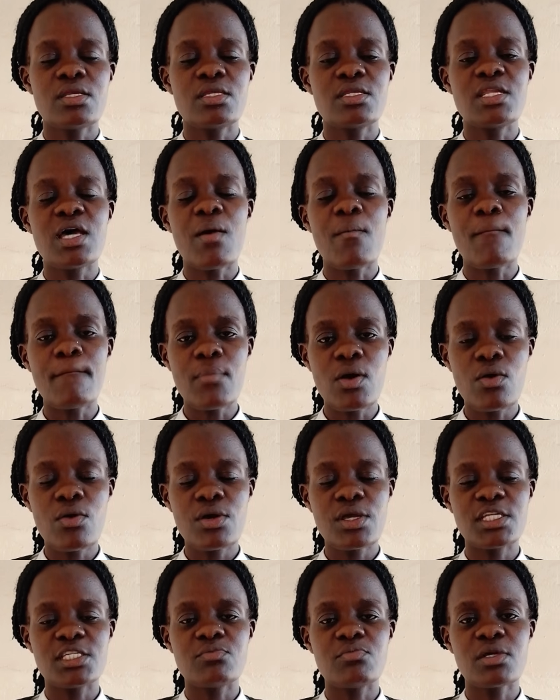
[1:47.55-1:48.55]
the
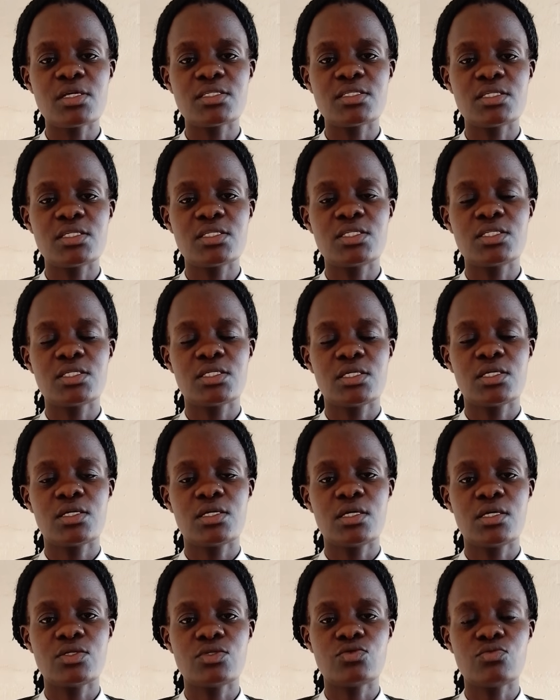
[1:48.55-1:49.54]
more it makes it
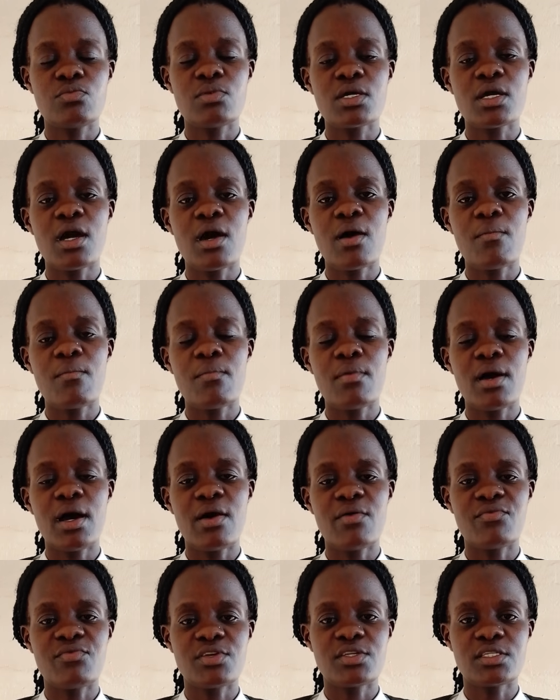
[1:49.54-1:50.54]
to become
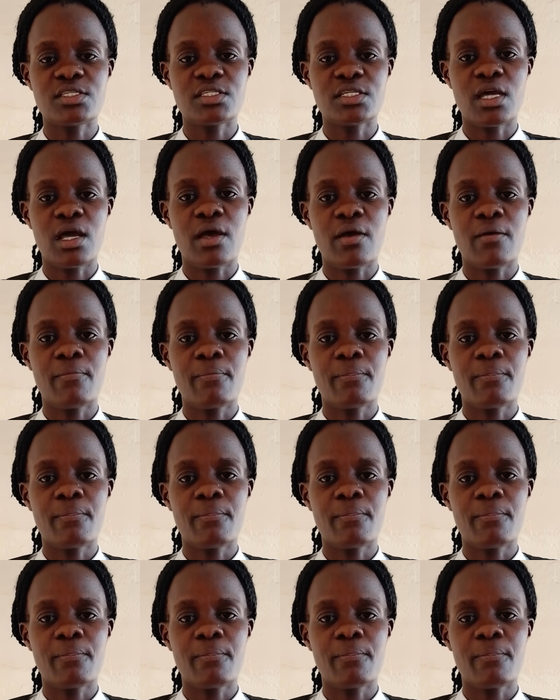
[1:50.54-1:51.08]
a fixture.